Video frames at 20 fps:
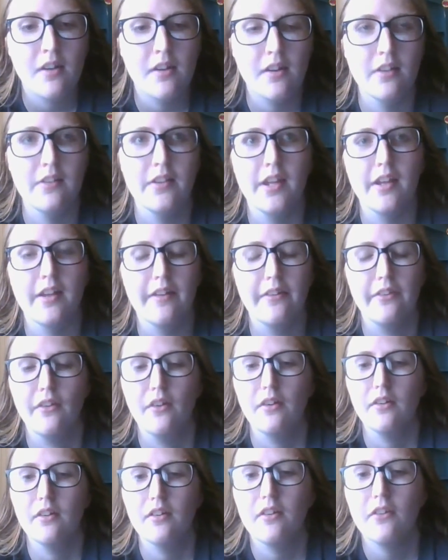and they had
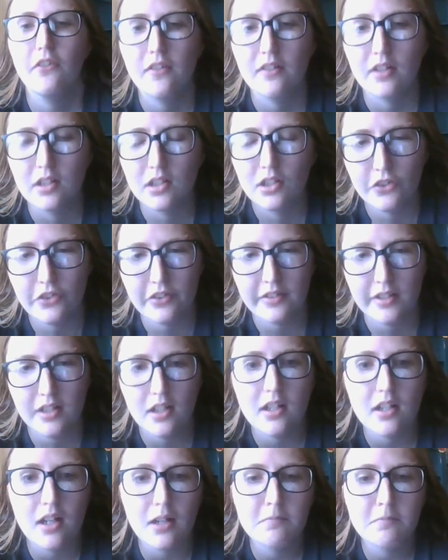the stairs in there.